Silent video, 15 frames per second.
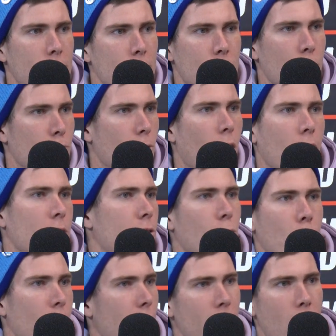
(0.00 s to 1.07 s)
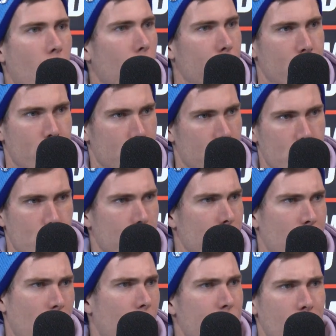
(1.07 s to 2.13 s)
derogatory enough for someone
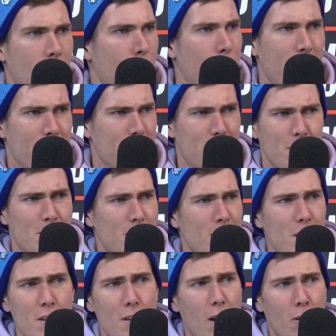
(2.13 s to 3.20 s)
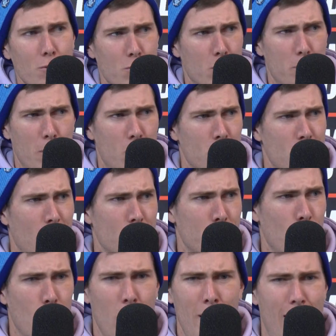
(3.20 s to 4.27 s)
to have to come out as a CEO to apologize
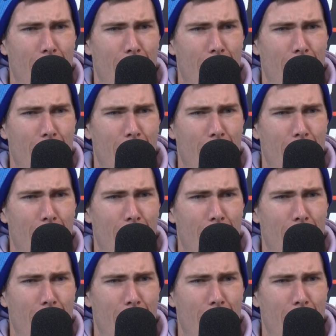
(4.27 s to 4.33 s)
for it?